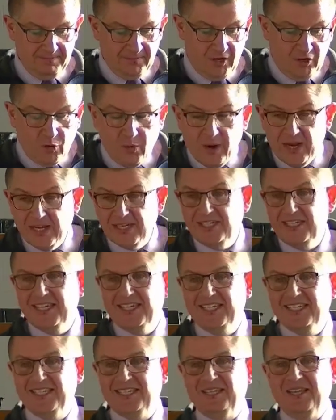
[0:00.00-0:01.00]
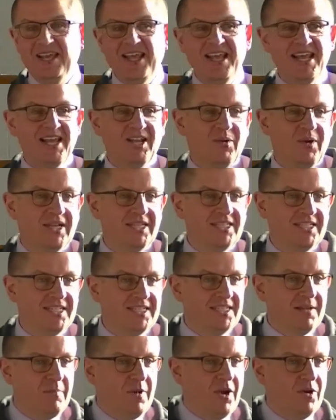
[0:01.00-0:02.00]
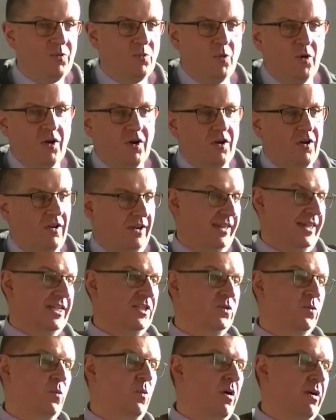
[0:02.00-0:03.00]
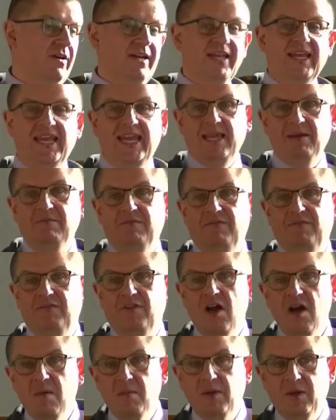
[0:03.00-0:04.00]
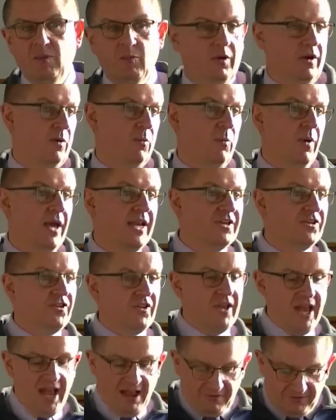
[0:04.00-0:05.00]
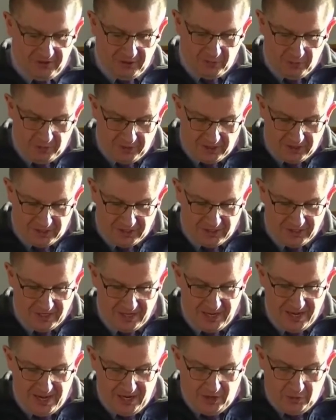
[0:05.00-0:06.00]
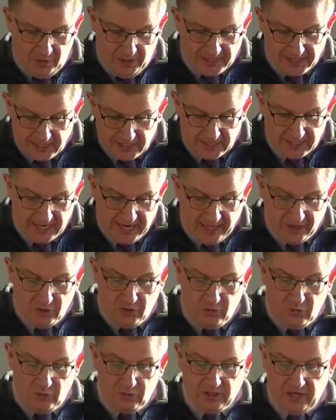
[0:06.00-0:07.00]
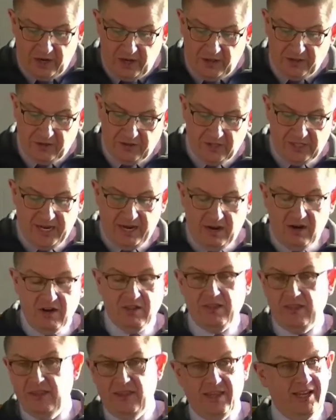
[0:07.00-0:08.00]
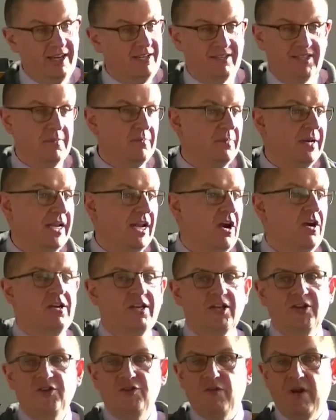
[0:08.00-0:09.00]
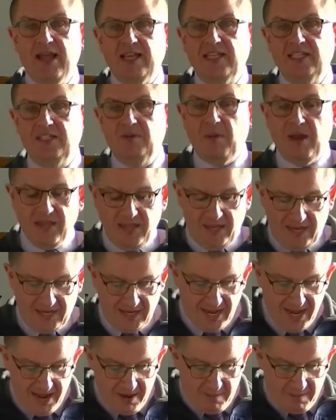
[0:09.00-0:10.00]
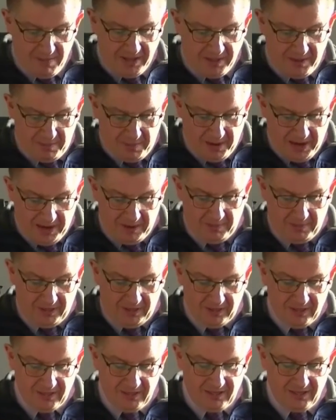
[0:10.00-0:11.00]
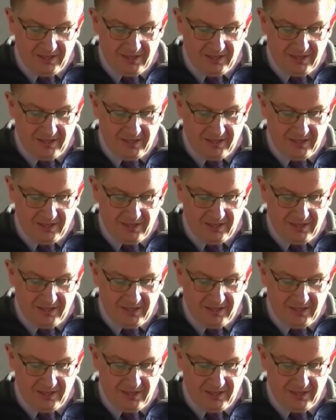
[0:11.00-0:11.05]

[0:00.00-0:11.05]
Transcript: Now, questions about where all of this water came from and where it went to afterwards, questions like those and others, they simply aren't addressed by the Bible.